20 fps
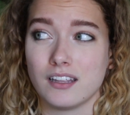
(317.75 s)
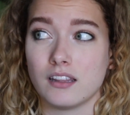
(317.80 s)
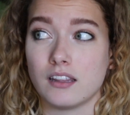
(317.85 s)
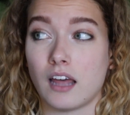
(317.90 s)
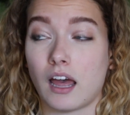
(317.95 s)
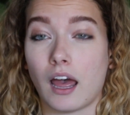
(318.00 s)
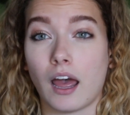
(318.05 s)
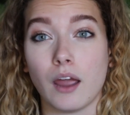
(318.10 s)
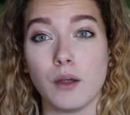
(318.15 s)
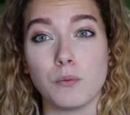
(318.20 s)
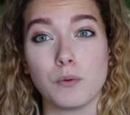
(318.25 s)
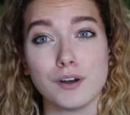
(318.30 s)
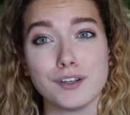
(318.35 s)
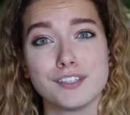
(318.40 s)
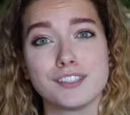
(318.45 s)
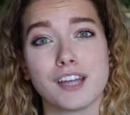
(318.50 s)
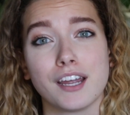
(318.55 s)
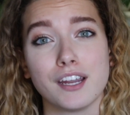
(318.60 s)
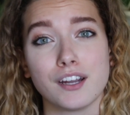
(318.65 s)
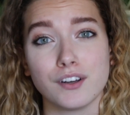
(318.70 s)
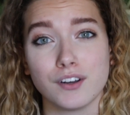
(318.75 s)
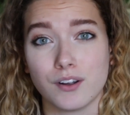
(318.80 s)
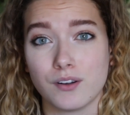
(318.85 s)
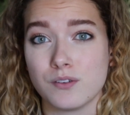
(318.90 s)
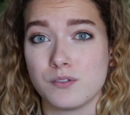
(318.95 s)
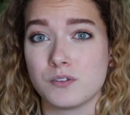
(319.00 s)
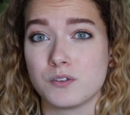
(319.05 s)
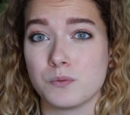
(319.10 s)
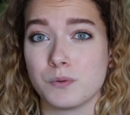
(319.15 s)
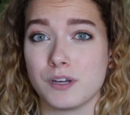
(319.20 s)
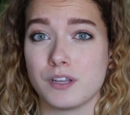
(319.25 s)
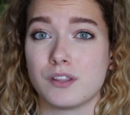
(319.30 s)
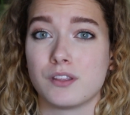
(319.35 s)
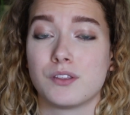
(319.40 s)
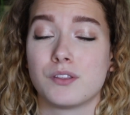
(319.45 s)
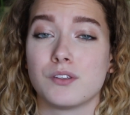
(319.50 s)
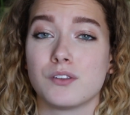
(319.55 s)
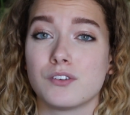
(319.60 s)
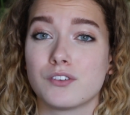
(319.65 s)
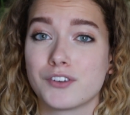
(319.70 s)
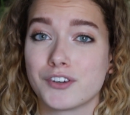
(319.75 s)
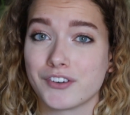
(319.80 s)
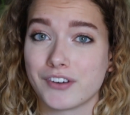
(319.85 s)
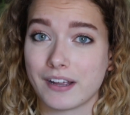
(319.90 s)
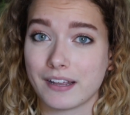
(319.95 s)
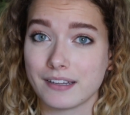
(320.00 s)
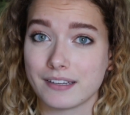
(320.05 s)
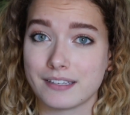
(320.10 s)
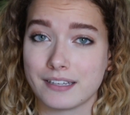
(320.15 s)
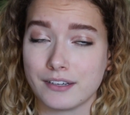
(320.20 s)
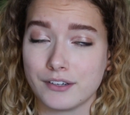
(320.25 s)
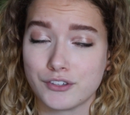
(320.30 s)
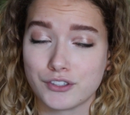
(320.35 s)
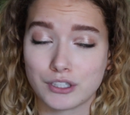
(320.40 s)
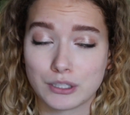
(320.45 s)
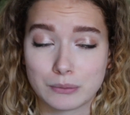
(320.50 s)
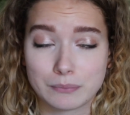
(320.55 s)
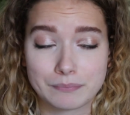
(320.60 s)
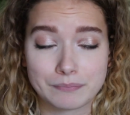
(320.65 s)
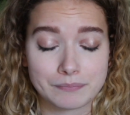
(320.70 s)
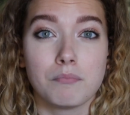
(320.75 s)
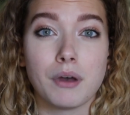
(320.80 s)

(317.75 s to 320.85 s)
that I was diagnosed with Tourette syndrome.